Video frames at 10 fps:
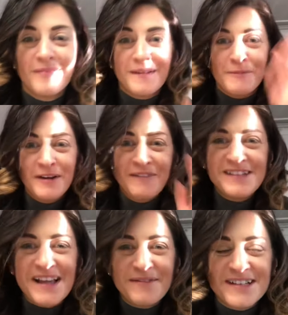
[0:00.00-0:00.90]
morning
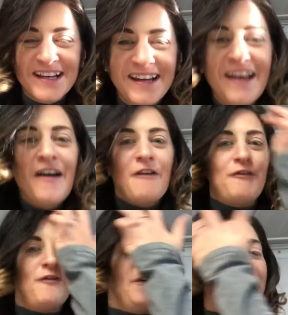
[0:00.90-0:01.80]
reception
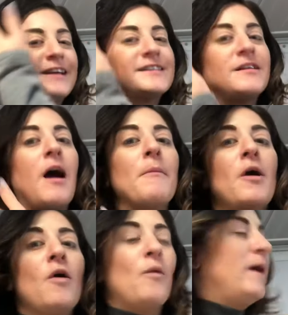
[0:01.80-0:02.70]
phonics time.
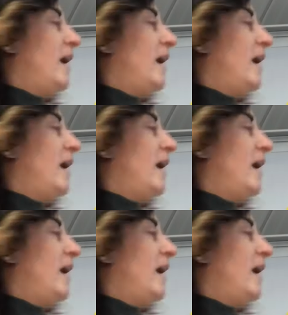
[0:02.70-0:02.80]
We